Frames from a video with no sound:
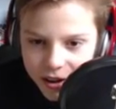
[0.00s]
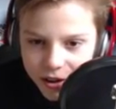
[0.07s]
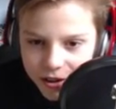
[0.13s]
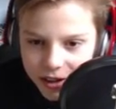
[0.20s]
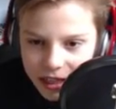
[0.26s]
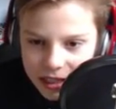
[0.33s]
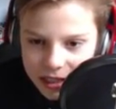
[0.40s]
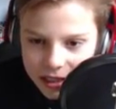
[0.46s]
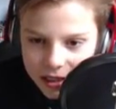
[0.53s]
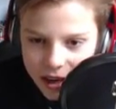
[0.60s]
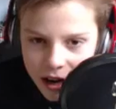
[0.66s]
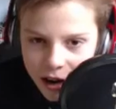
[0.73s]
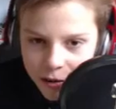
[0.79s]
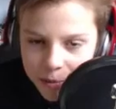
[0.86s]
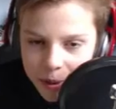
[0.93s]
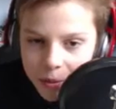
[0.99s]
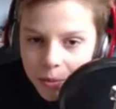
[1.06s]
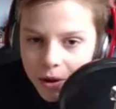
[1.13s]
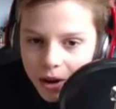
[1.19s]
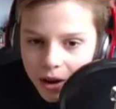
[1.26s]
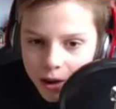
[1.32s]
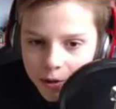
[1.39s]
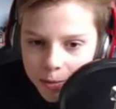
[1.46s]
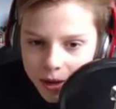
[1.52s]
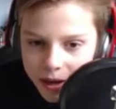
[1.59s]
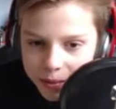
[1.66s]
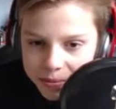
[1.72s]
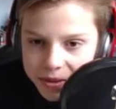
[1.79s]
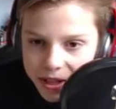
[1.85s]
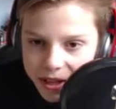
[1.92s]
know this. I, I've been I've been
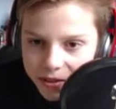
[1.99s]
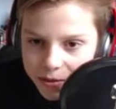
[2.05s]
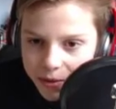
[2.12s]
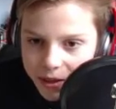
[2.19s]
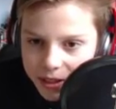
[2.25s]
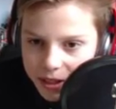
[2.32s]
up to date with my